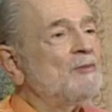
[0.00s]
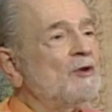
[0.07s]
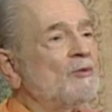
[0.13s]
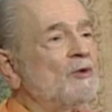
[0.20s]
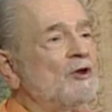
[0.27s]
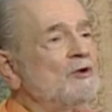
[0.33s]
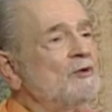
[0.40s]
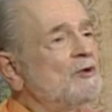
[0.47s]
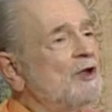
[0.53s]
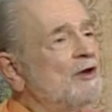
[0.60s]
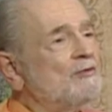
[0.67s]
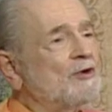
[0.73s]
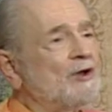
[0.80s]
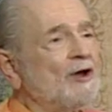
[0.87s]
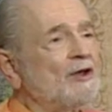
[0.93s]
that when you
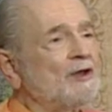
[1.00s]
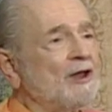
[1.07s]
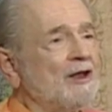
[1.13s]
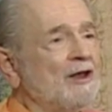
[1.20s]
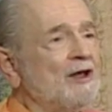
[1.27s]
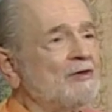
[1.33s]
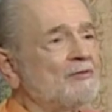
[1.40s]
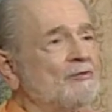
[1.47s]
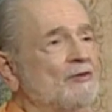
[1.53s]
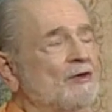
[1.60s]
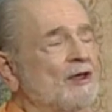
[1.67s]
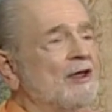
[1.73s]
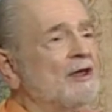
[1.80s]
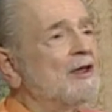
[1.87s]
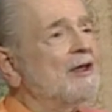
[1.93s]
love God enough,
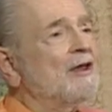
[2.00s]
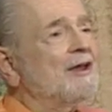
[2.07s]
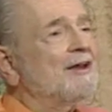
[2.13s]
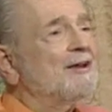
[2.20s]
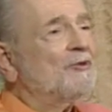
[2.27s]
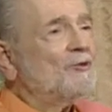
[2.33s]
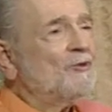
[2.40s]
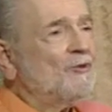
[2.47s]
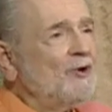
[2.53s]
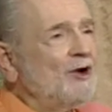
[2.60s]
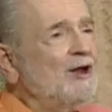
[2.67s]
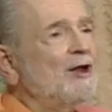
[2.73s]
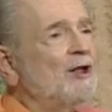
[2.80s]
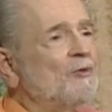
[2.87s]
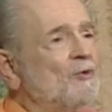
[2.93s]
it
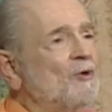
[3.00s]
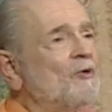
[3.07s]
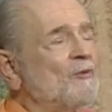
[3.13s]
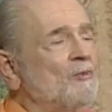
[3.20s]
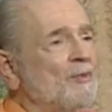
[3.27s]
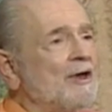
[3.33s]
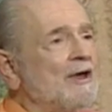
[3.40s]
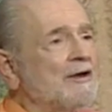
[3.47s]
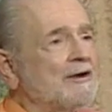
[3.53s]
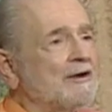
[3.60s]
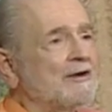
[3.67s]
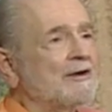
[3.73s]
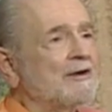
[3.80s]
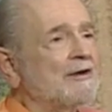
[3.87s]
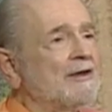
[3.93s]
really won't
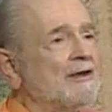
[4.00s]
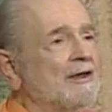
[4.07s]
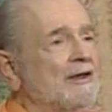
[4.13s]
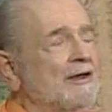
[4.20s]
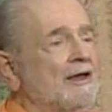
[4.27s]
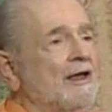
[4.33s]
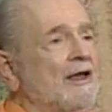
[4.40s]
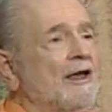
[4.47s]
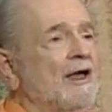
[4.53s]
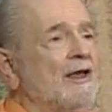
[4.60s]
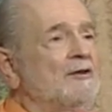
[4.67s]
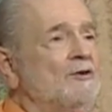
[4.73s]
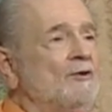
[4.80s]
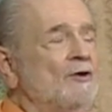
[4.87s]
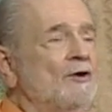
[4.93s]
matter.
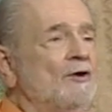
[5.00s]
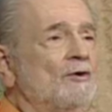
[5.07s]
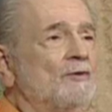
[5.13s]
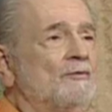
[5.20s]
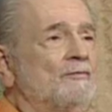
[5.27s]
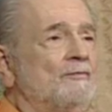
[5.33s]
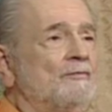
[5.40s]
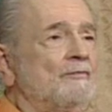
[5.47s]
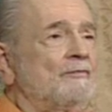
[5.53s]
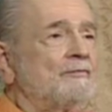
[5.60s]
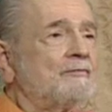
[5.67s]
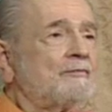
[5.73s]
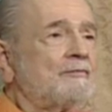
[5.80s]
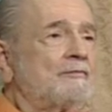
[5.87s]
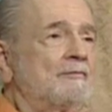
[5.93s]
And you know,
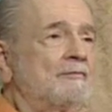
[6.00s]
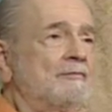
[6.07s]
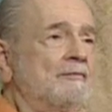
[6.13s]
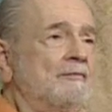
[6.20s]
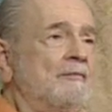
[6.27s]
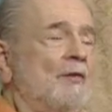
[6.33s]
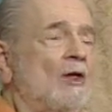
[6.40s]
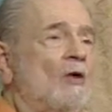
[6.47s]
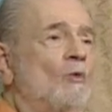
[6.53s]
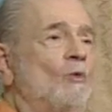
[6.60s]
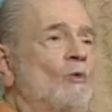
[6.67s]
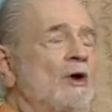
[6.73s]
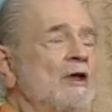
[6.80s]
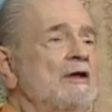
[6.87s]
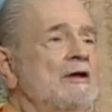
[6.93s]

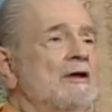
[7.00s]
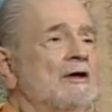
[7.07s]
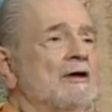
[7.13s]
when